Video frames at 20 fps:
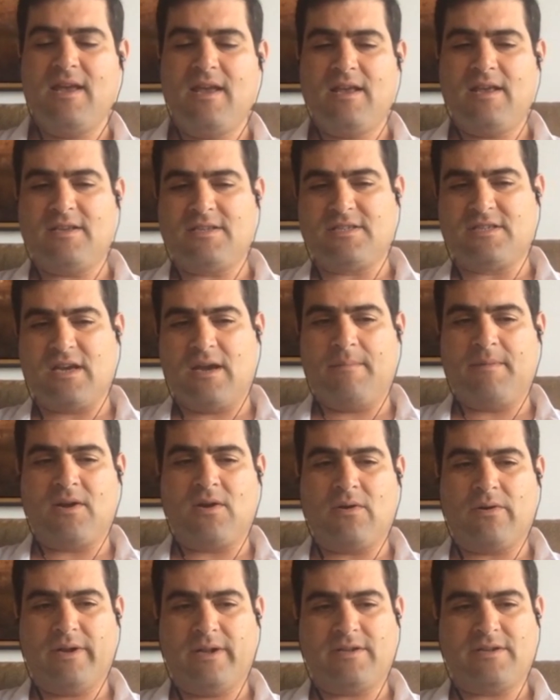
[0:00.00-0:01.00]
Some,
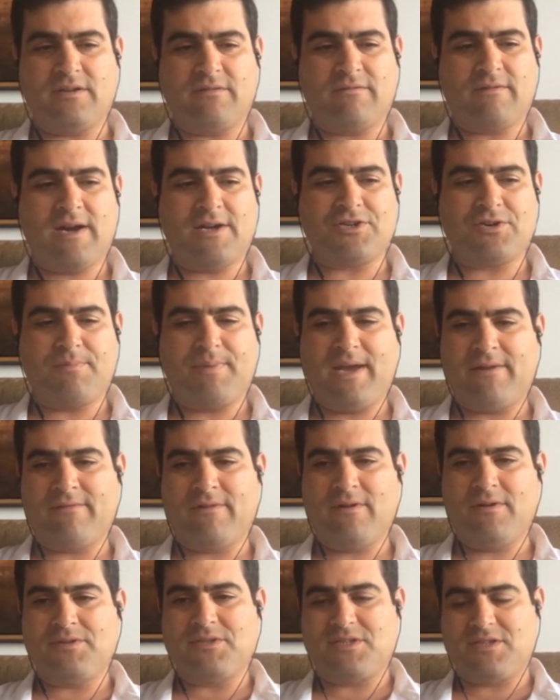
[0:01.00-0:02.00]
according to Roger
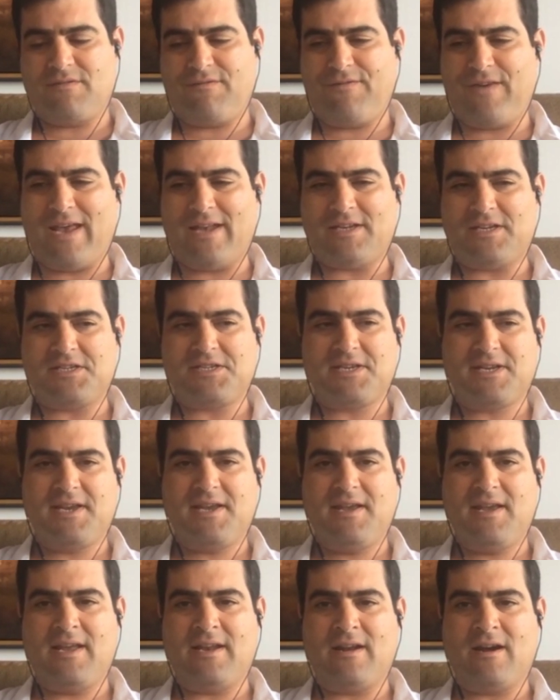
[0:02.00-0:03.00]
Penrose, is a
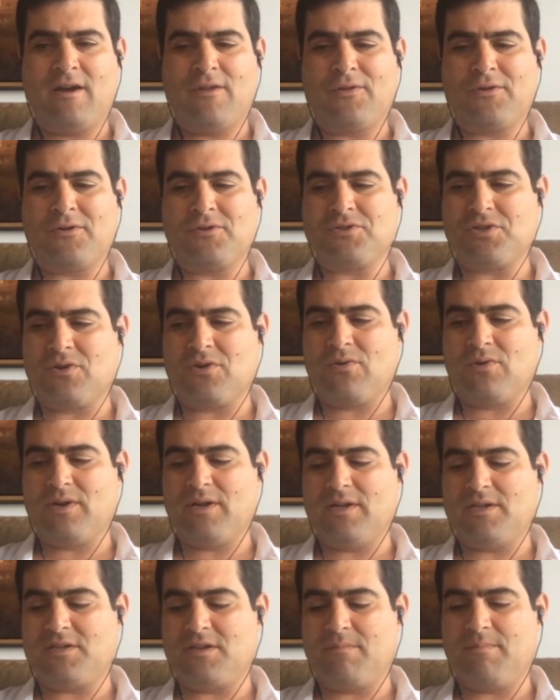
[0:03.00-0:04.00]
fantasy, and others,
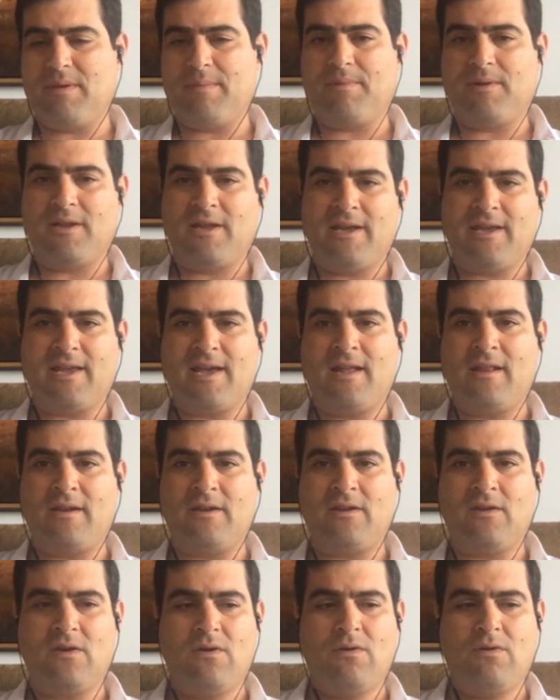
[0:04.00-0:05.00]
according to people like
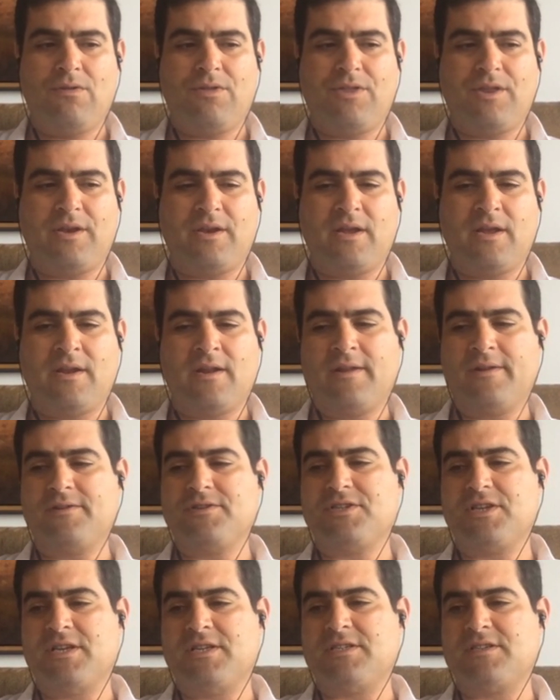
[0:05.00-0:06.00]
Alan Guth and
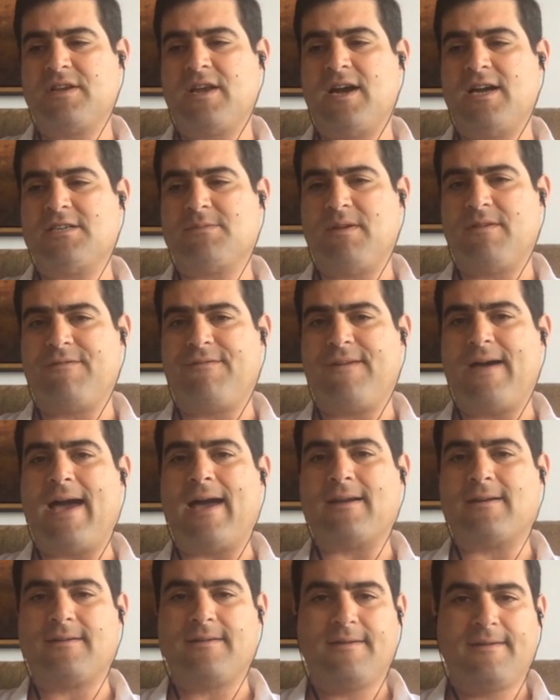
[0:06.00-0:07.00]
others, is cosmic
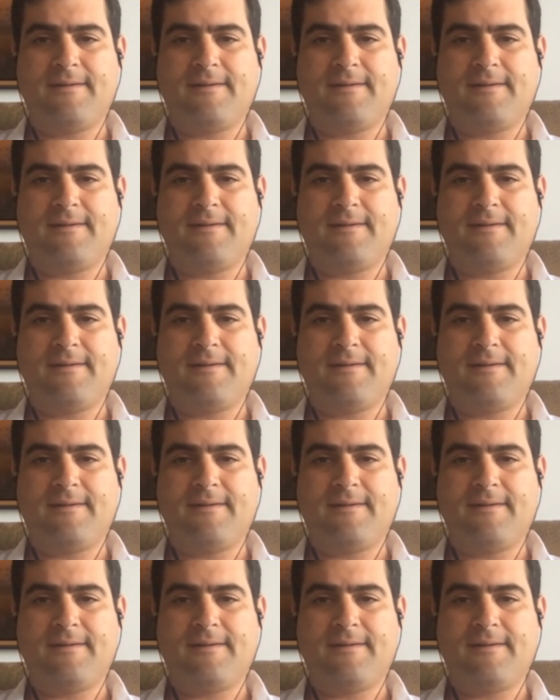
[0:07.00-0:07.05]
fact.